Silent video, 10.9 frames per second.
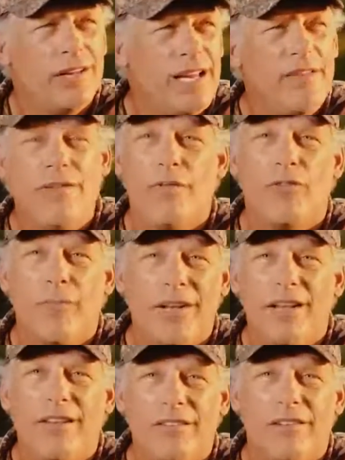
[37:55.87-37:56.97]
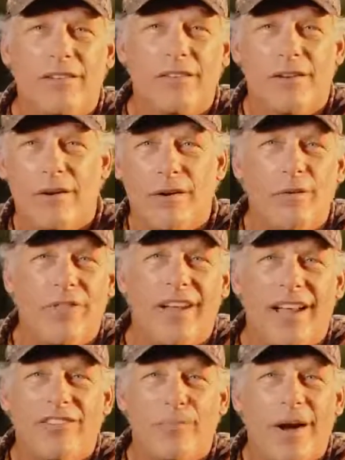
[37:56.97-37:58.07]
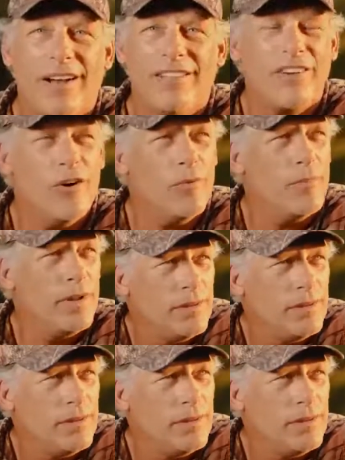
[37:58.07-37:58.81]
the evening from a distance with a nice spotting scope.